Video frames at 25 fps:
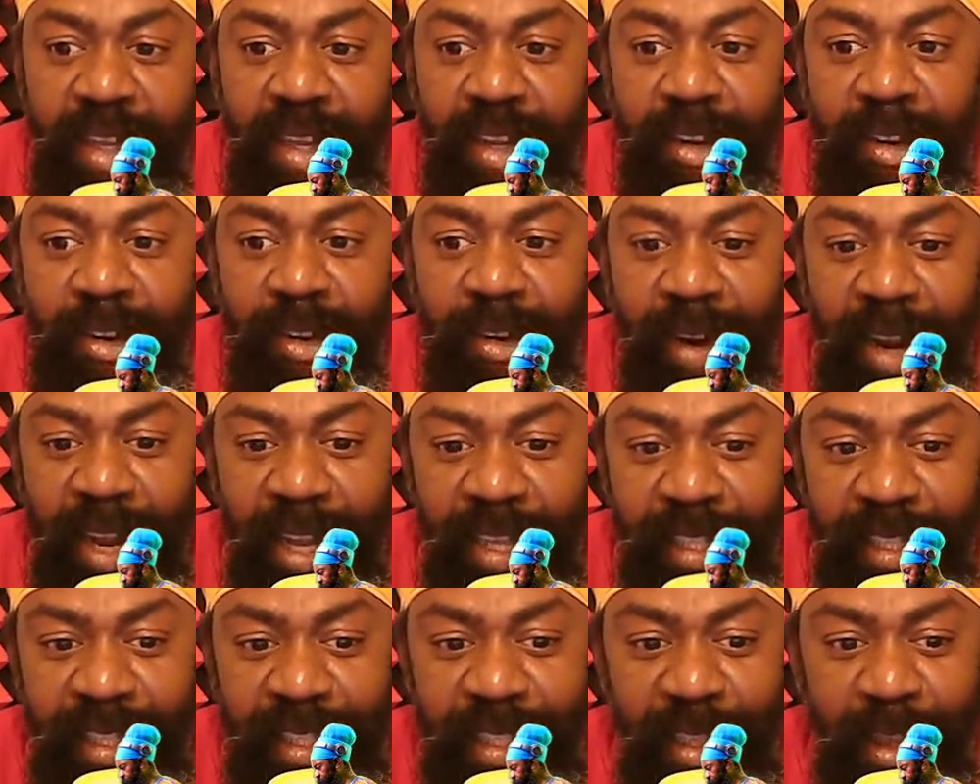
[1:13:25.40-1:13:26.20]

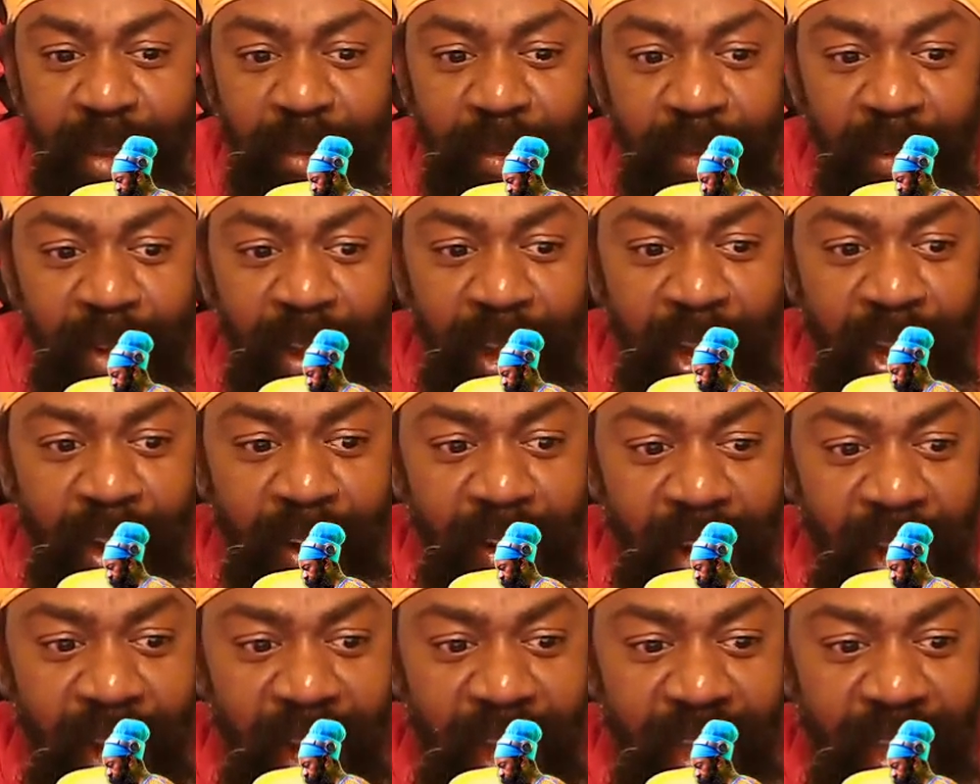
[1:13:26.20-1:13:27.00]

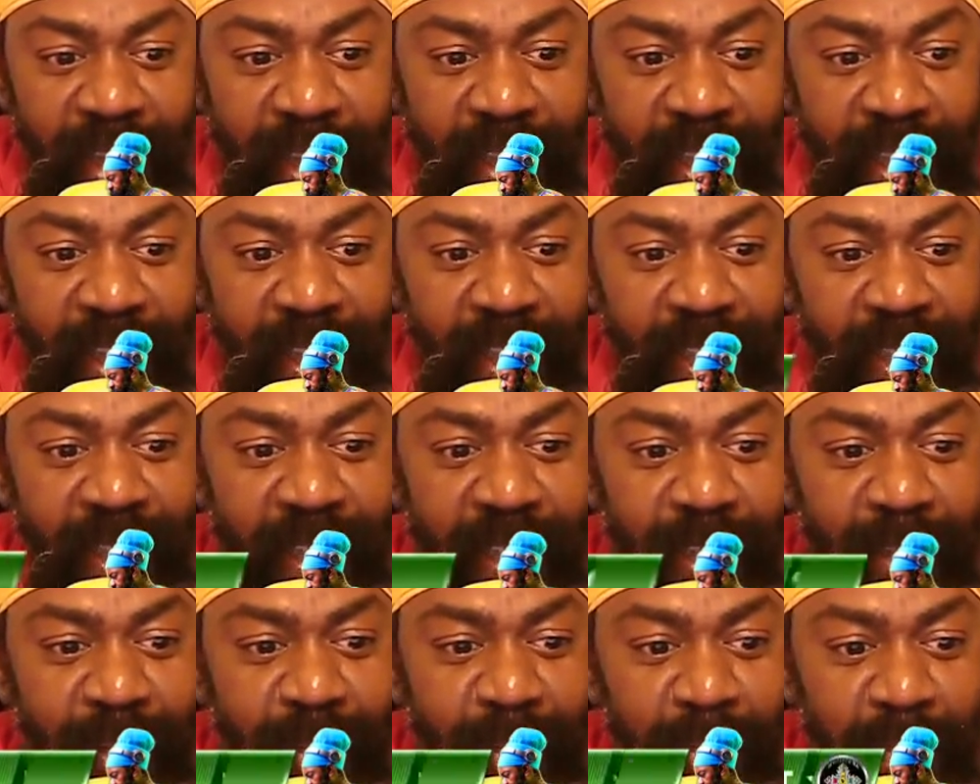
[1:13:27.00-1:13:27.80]
Rastafari.
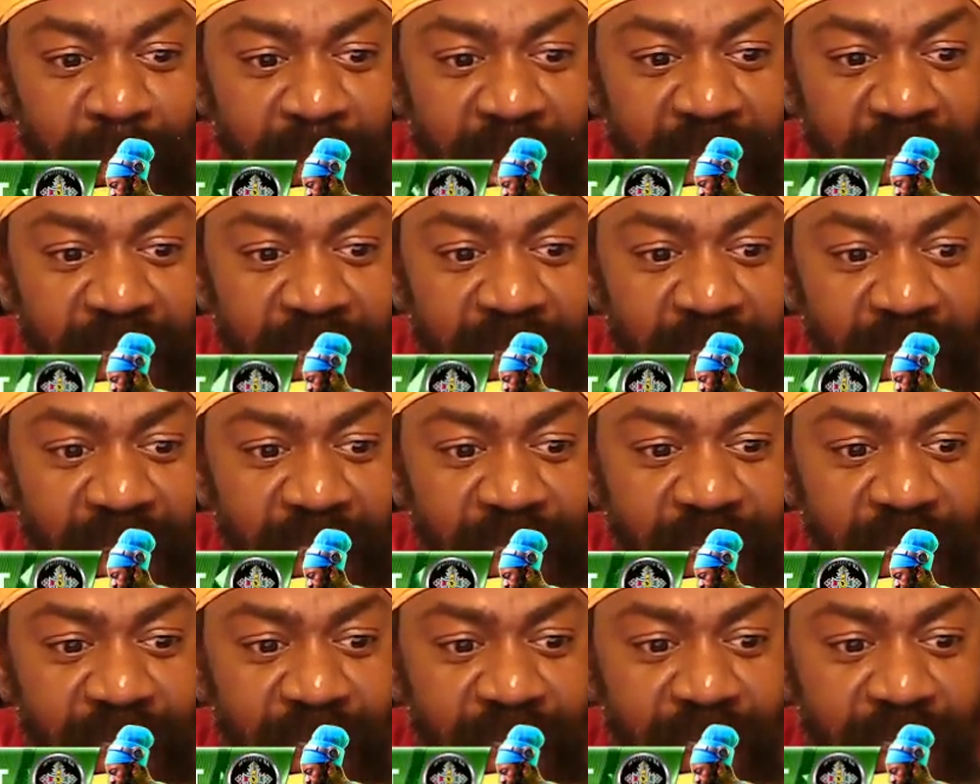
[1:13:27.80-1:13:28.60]
Bless
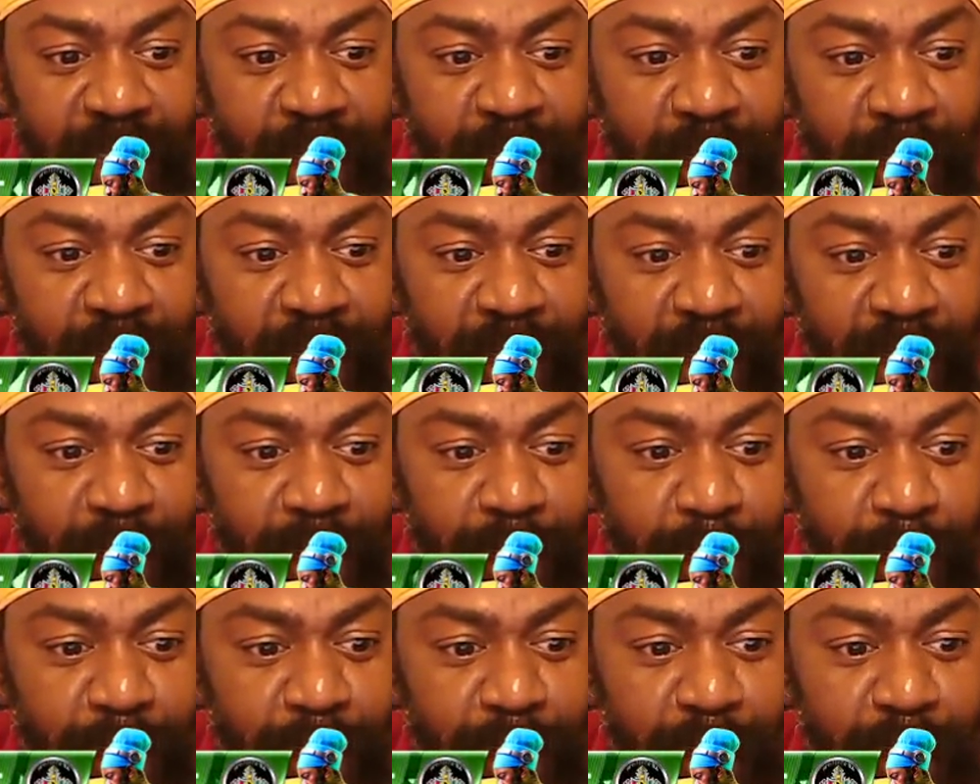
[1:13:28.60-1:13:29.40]
and sanctify
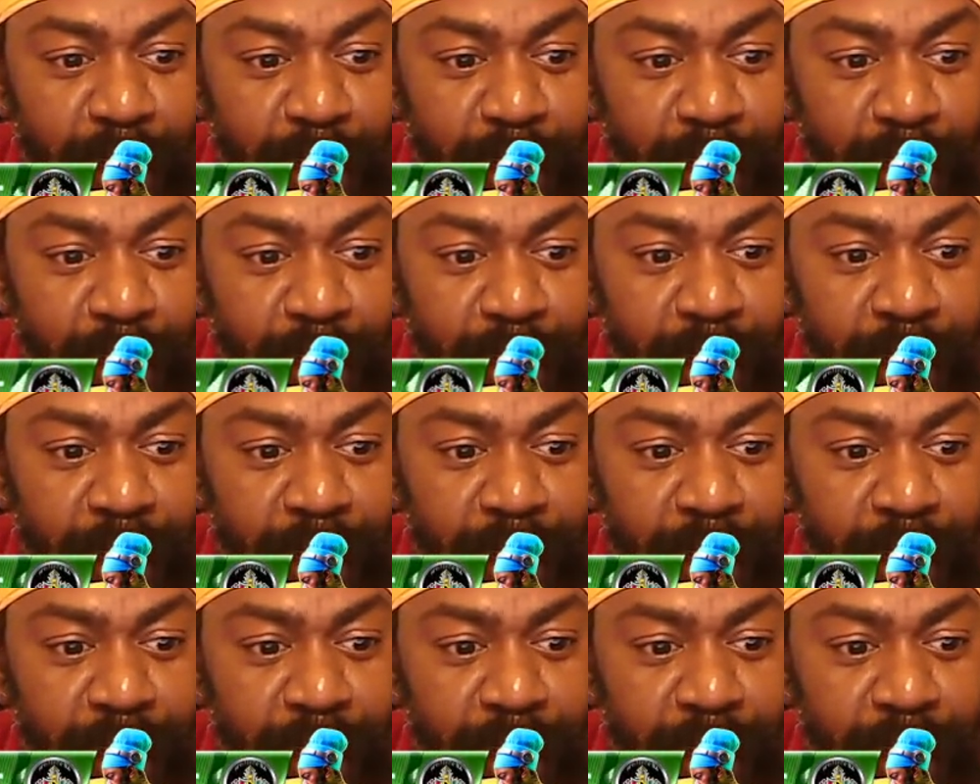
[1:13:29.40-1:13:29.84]
and my people.